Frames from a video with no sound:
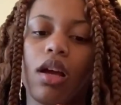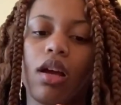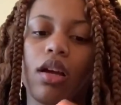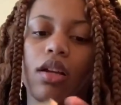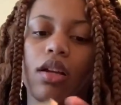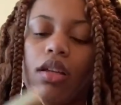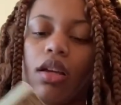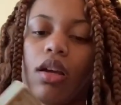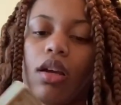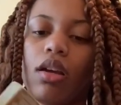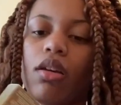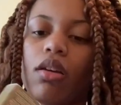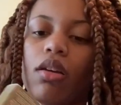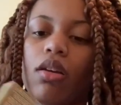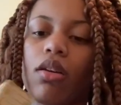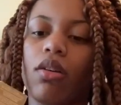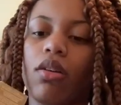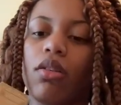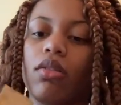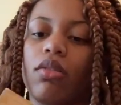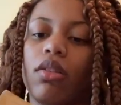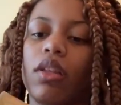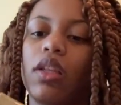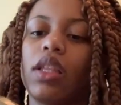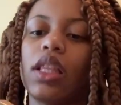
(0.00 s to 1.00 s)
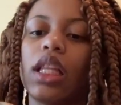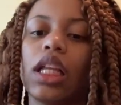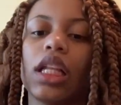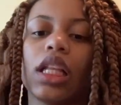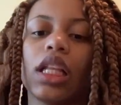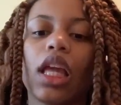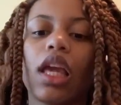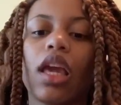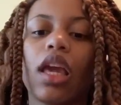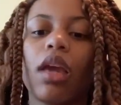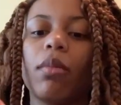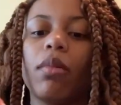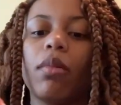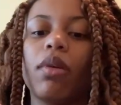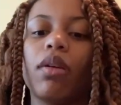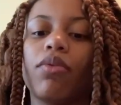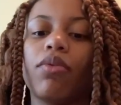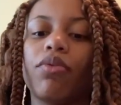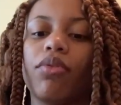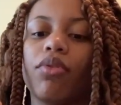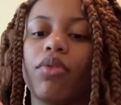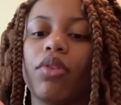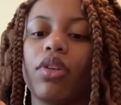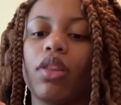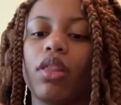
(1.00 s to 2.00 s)
Yo, I think they gave me a
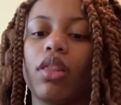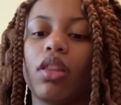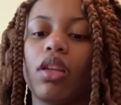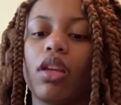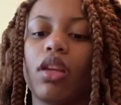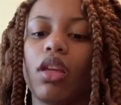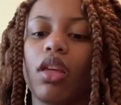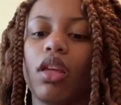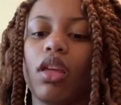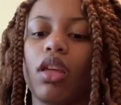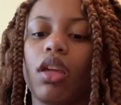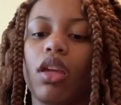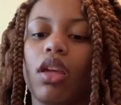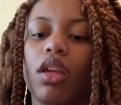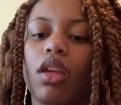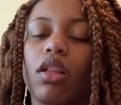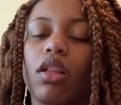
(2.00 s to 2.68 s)
free thing.